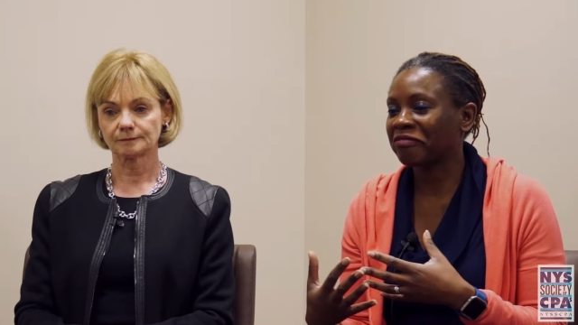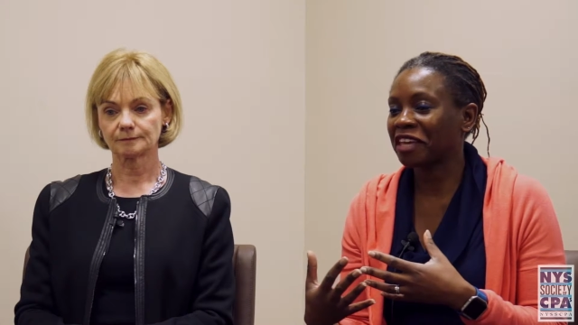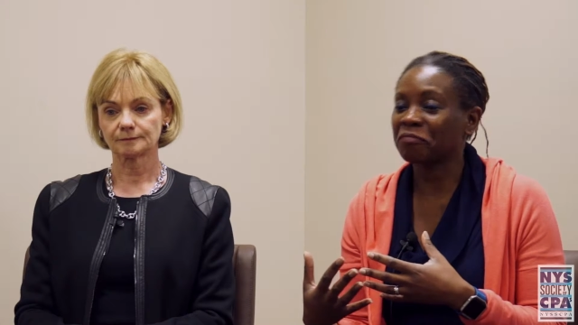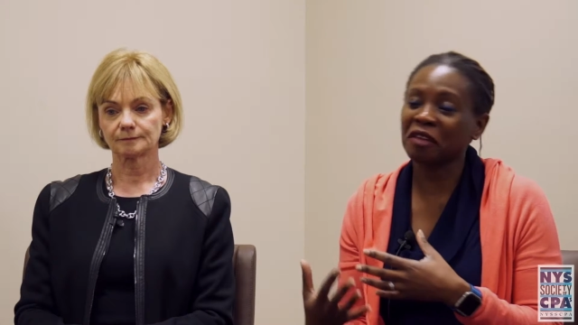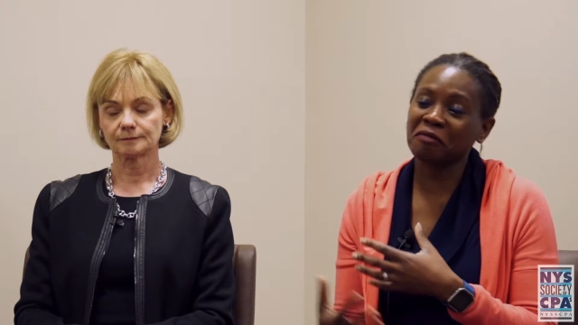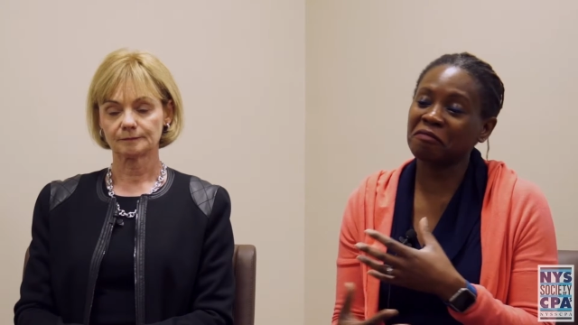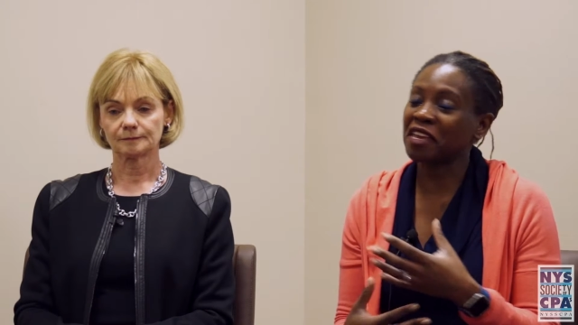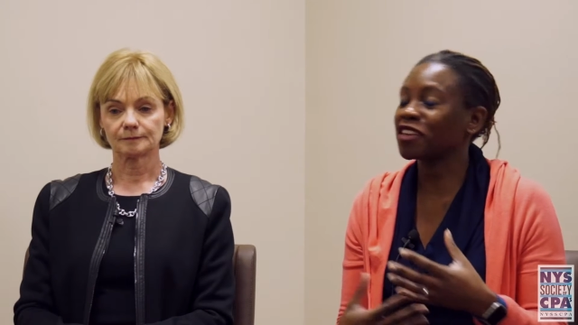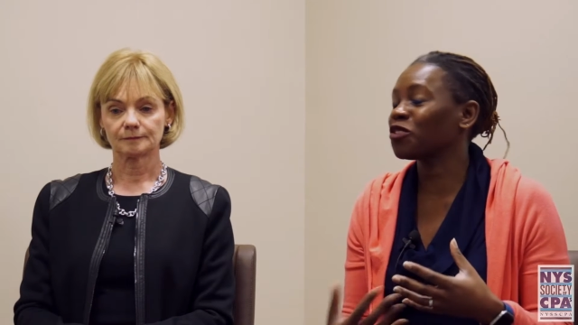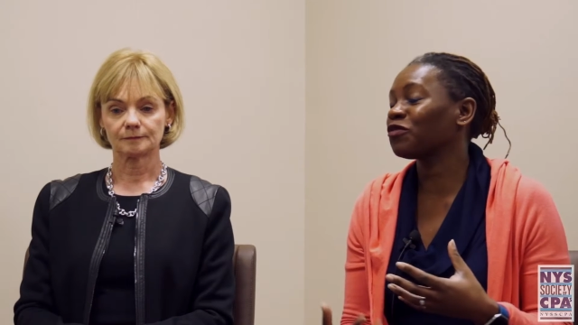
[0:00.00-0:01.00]
Speaker 1: it maybe
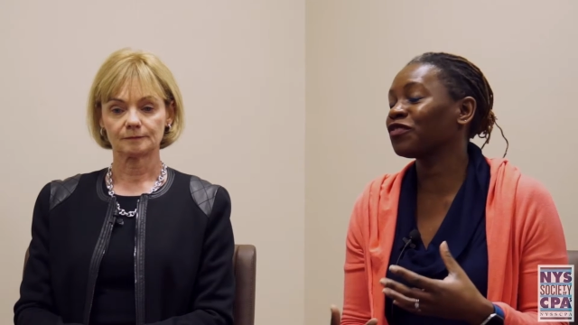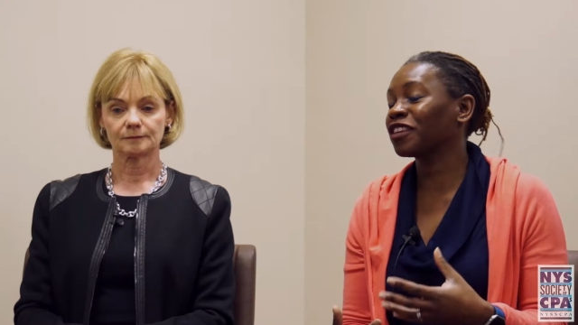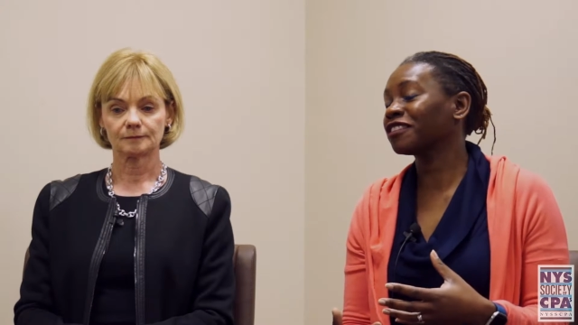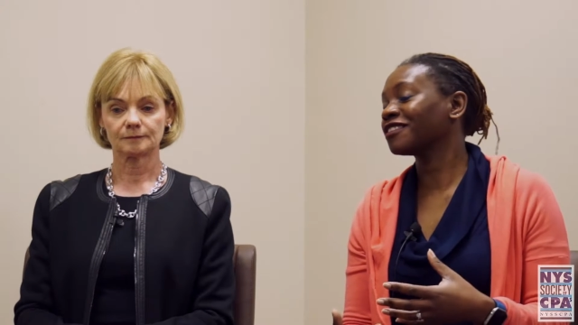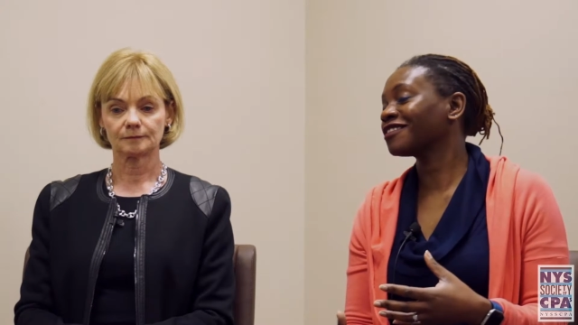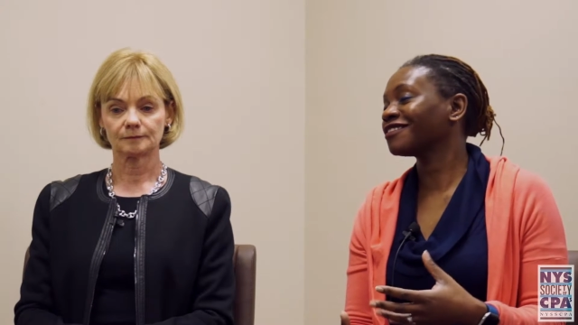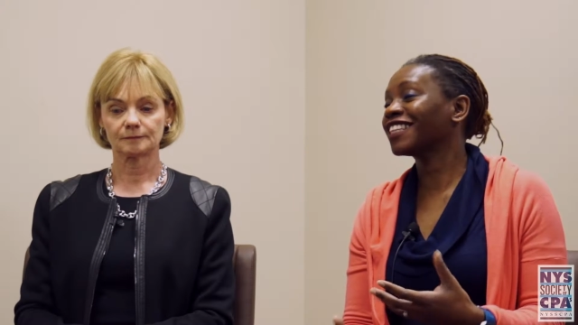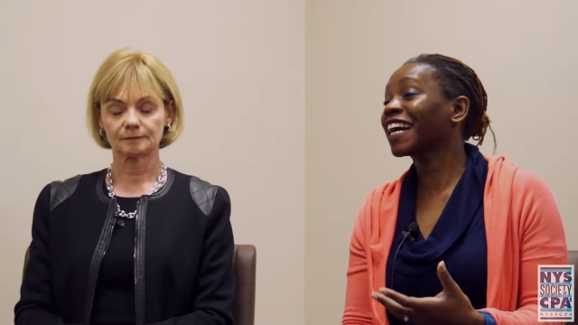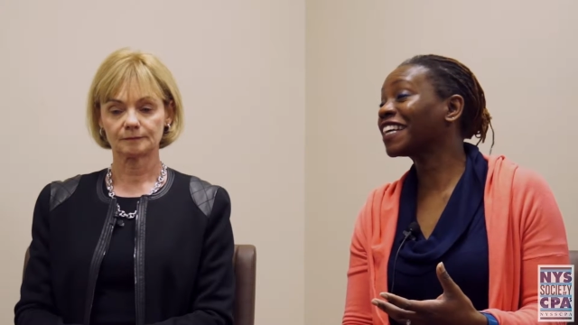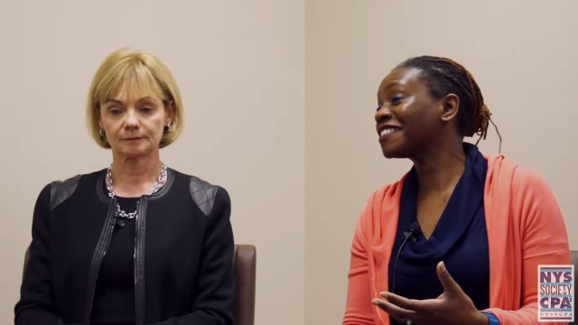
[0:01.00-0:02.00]
making you feel
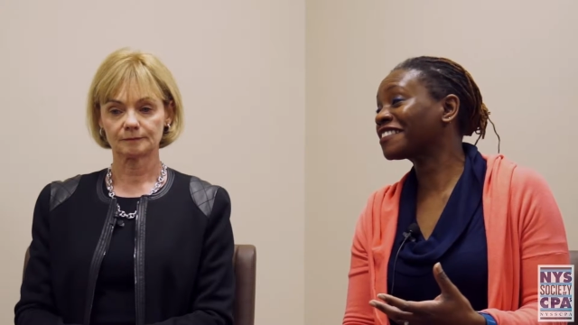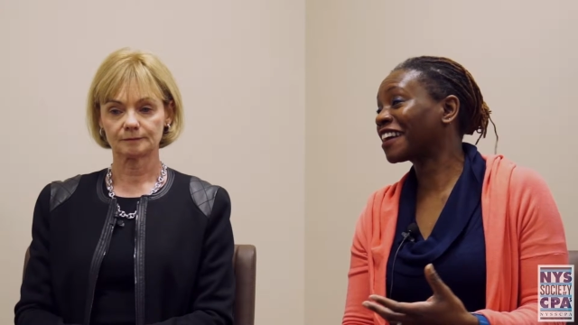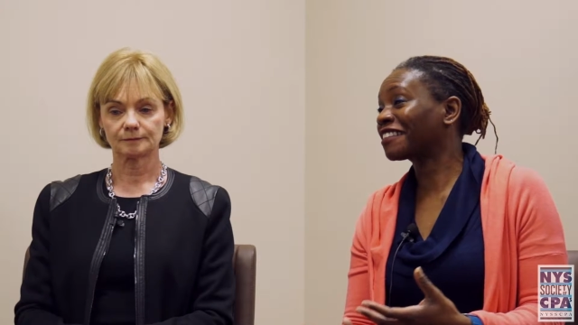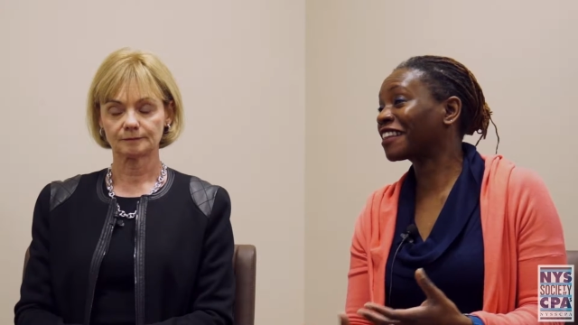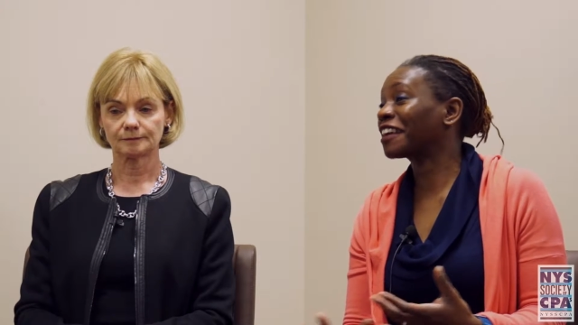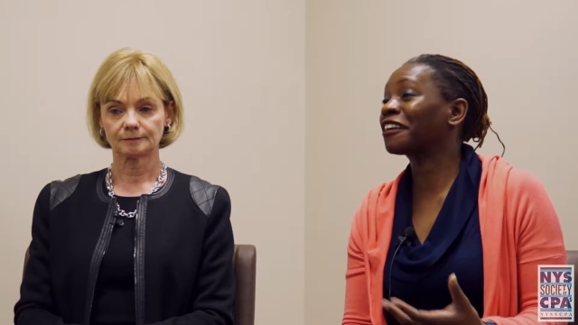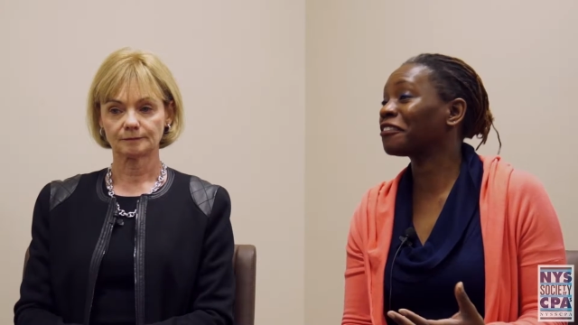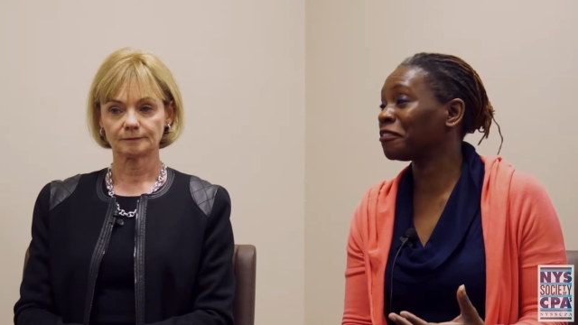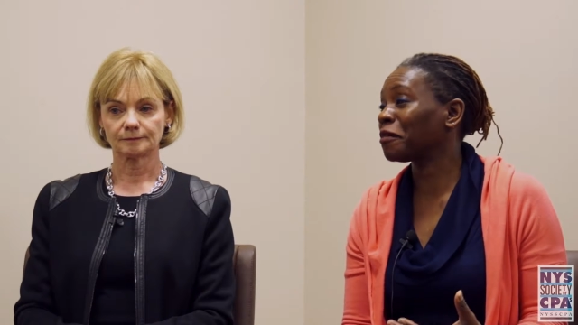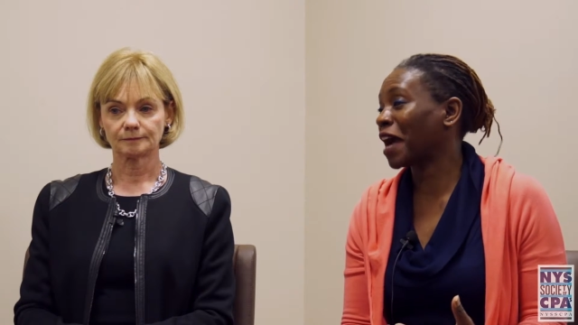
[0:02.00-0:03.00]
nice that
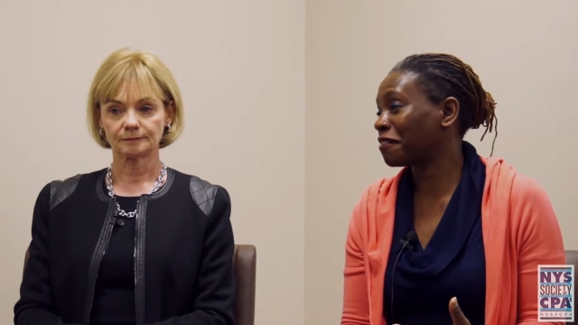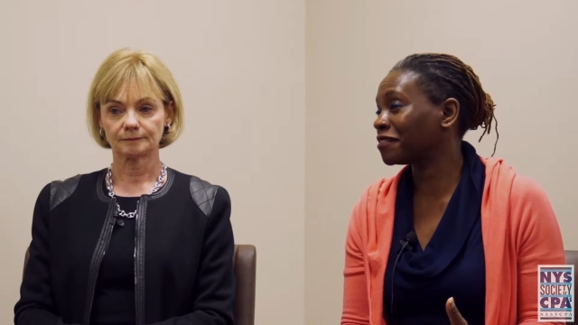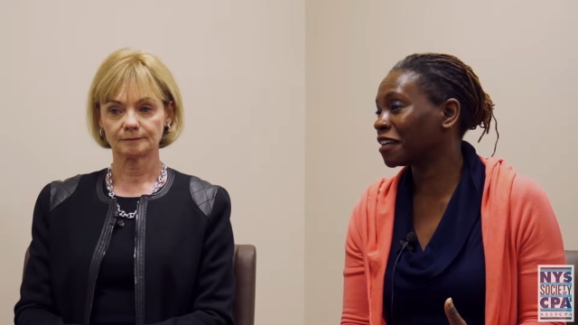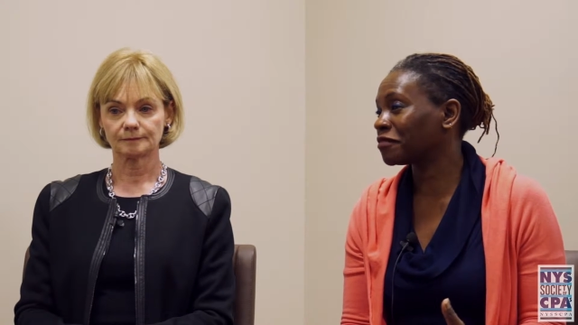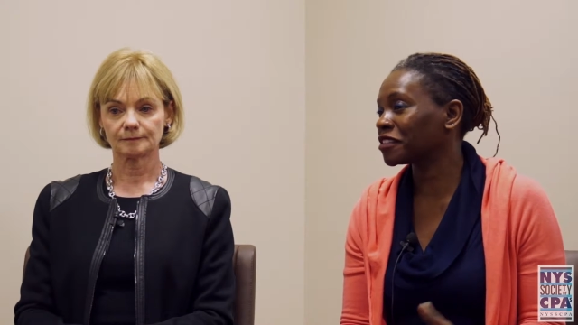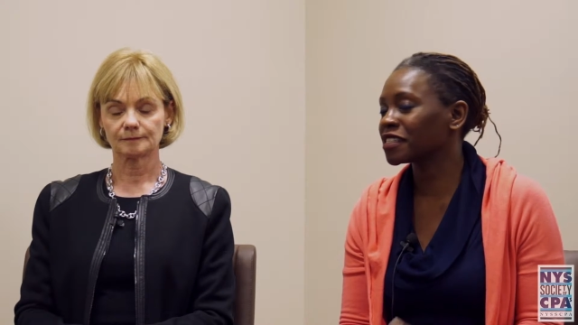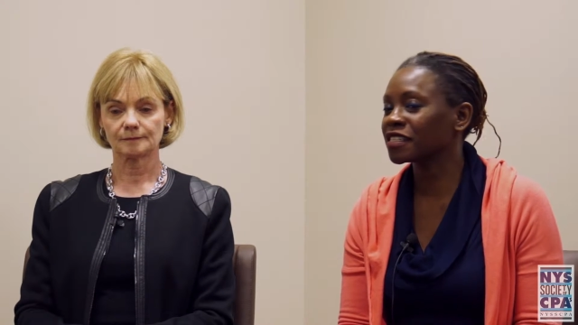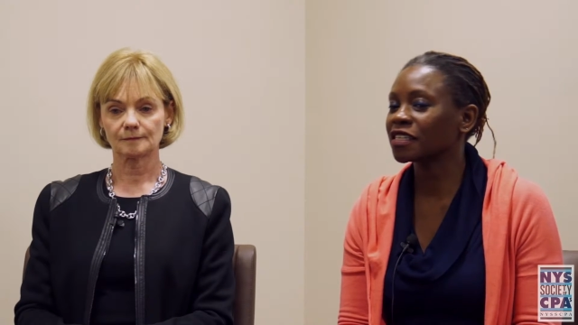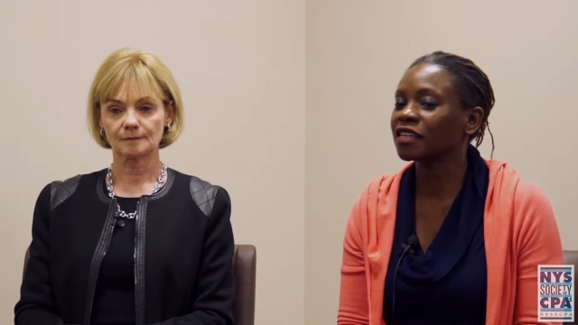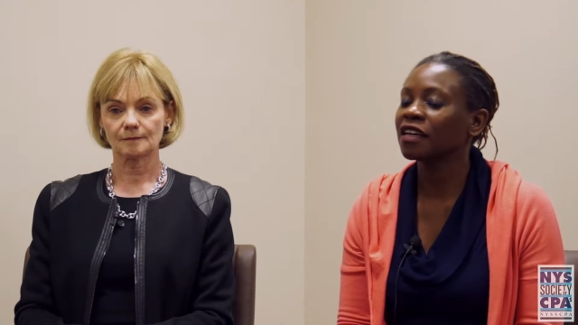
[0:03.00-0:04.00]
you have
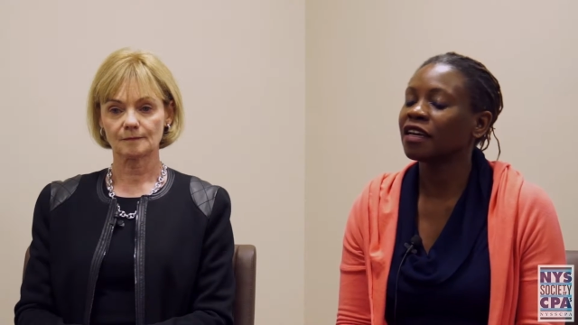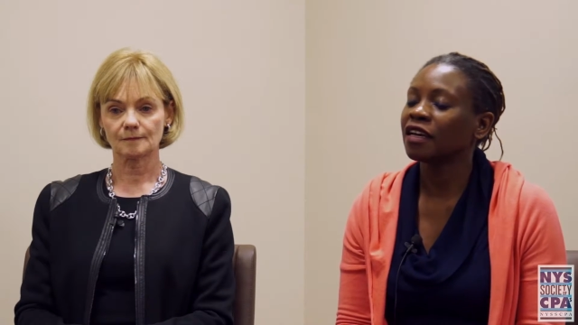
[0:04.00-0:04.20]
diversity,